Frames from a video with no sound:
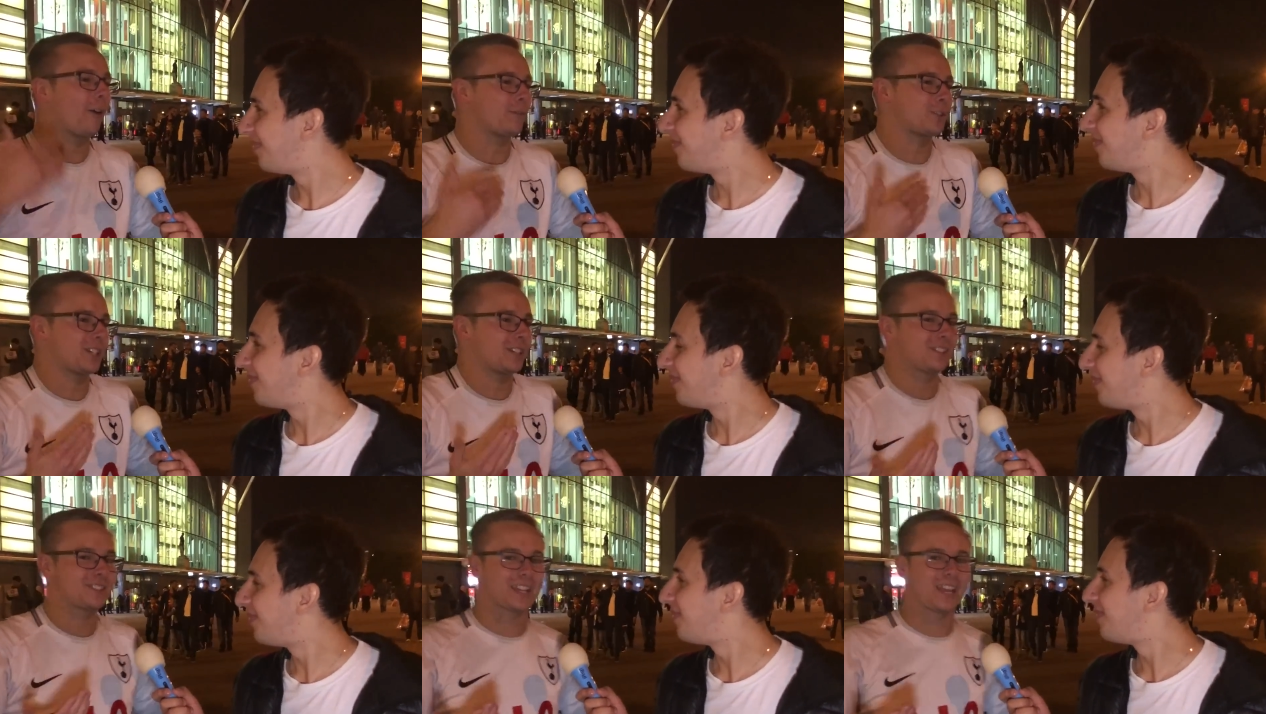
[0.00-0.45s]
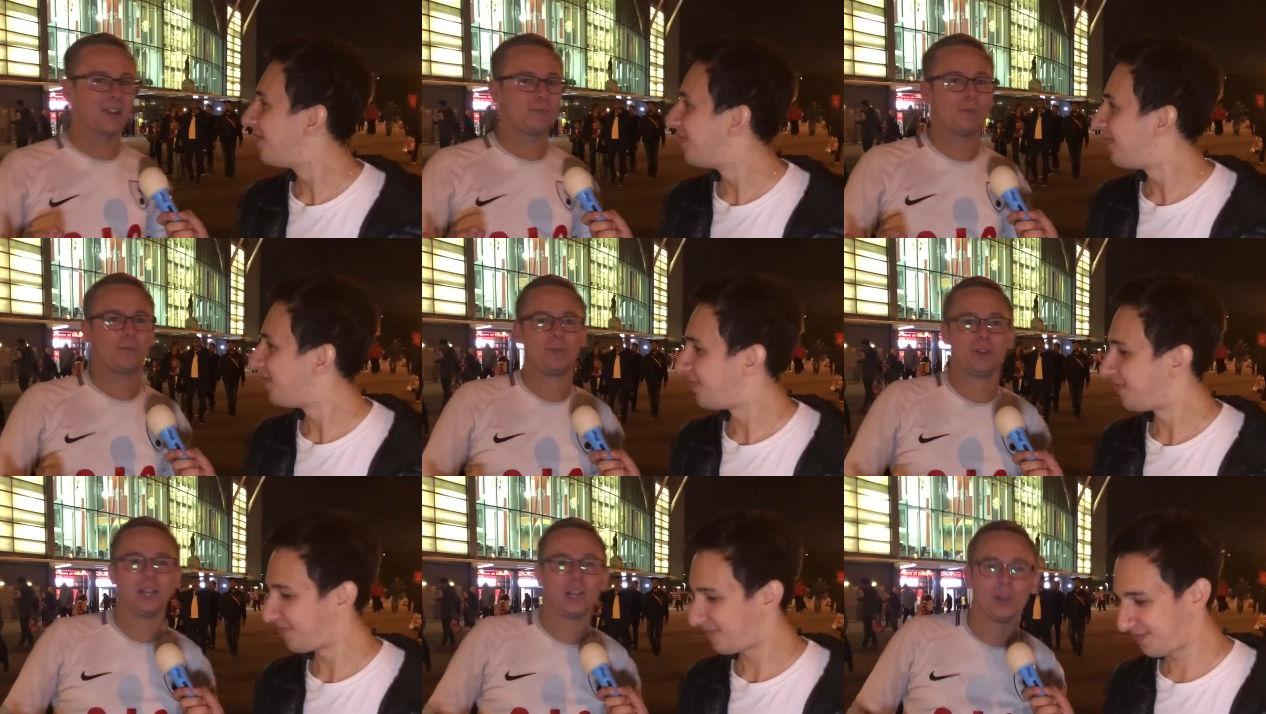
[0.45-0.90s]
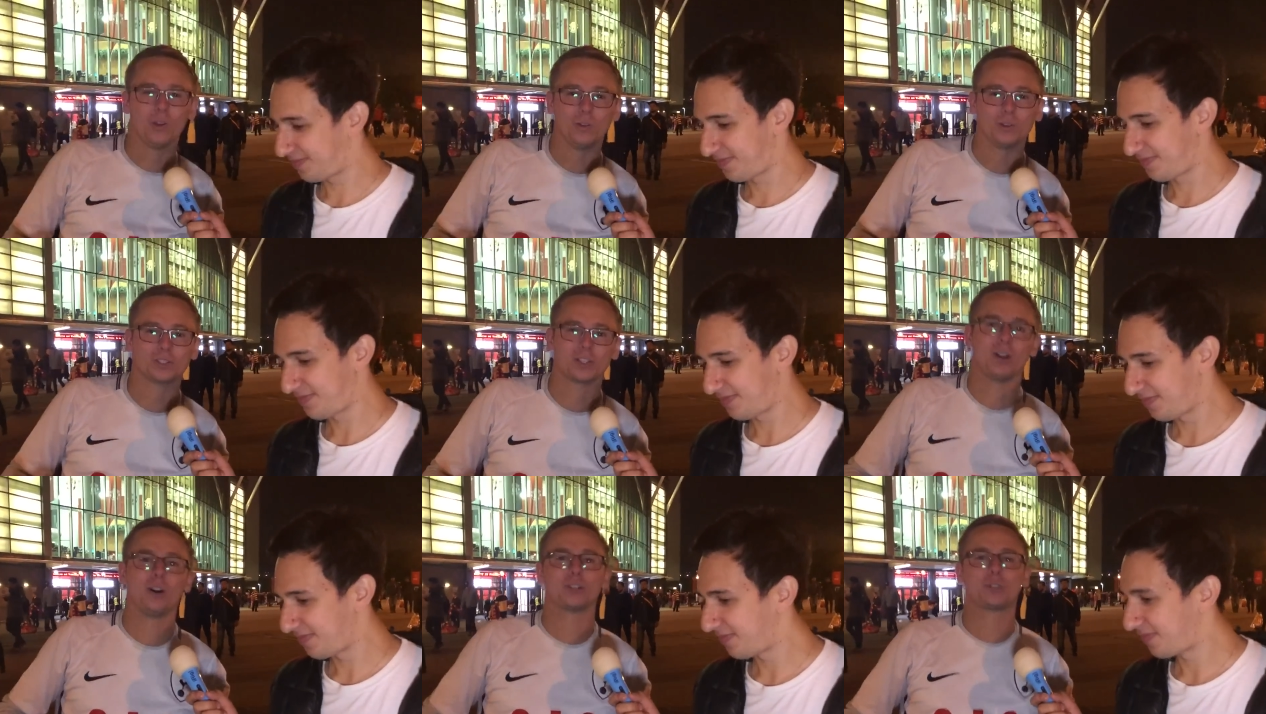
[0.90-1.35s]
Speaker 1: obviously going to say it when we
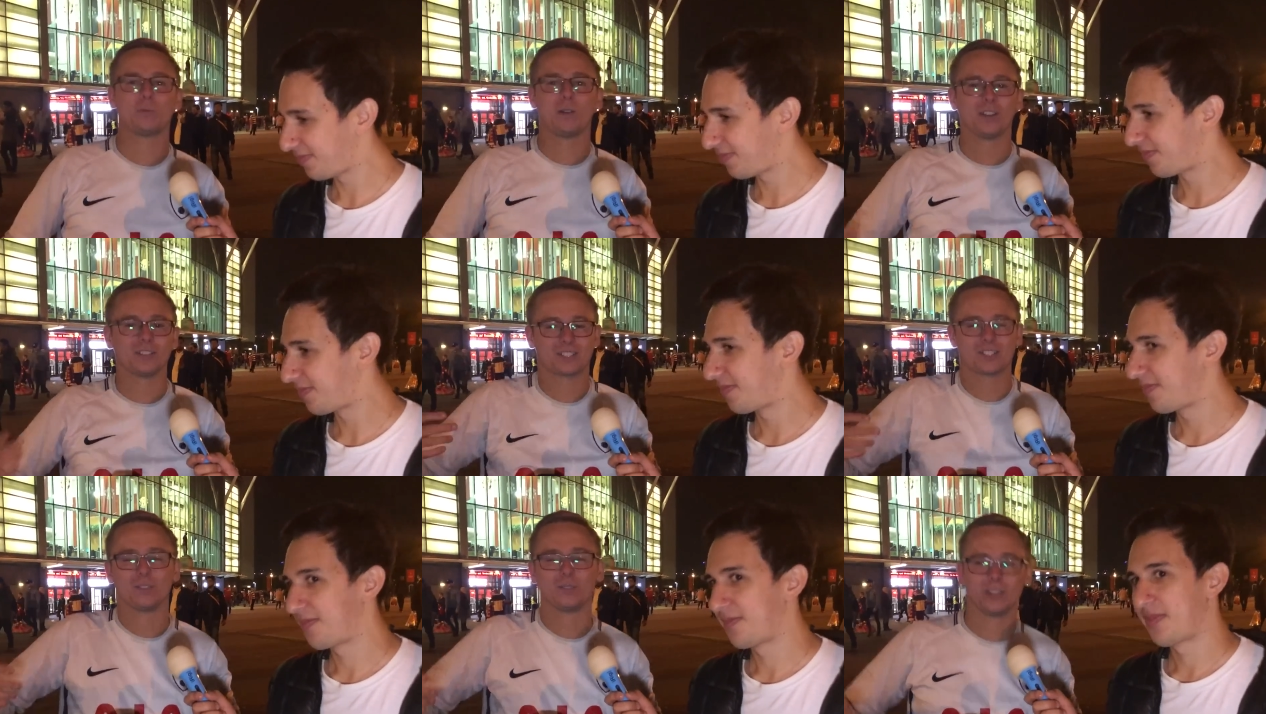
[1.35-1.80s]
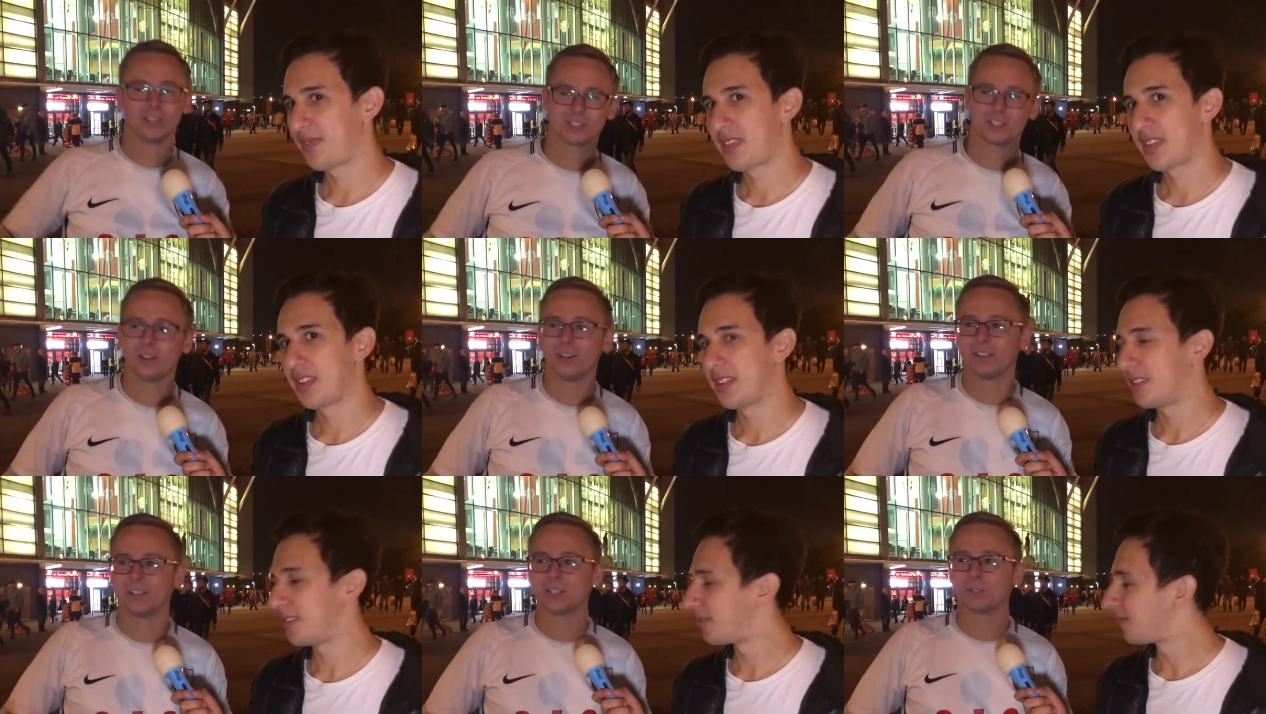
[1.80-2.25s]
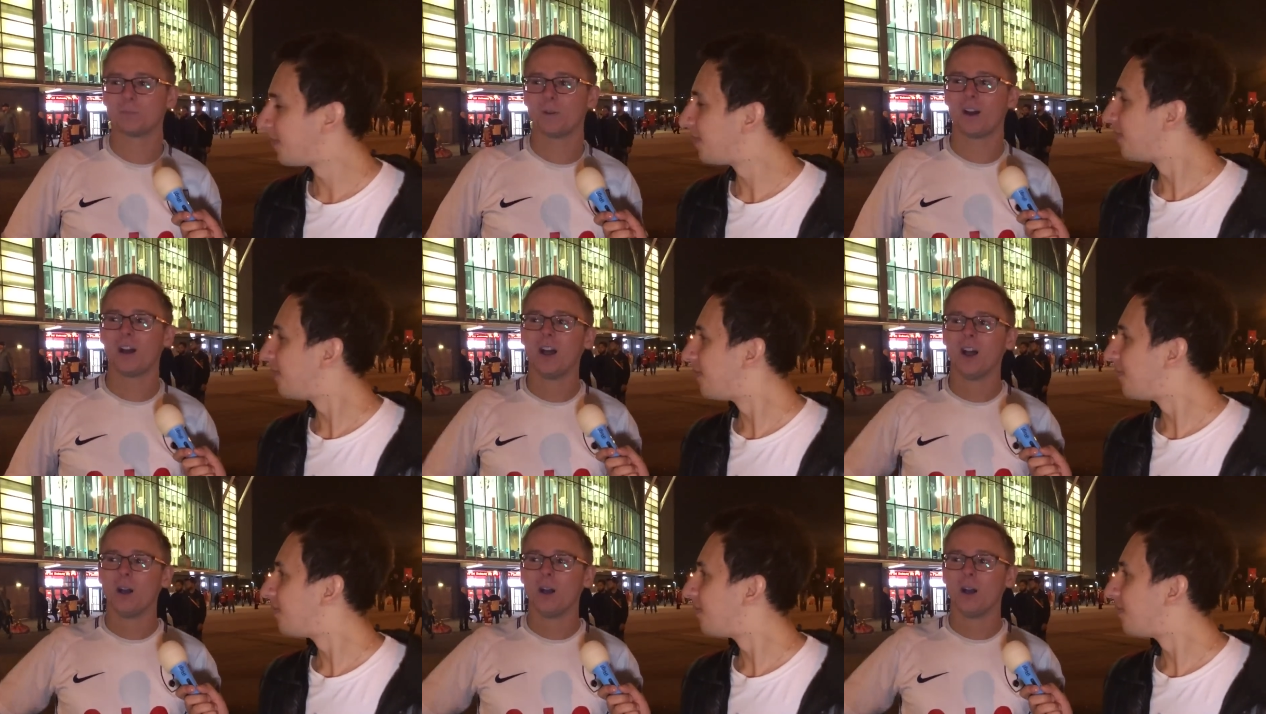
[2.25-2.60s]
lose. Our oh, Spurs still need signings. But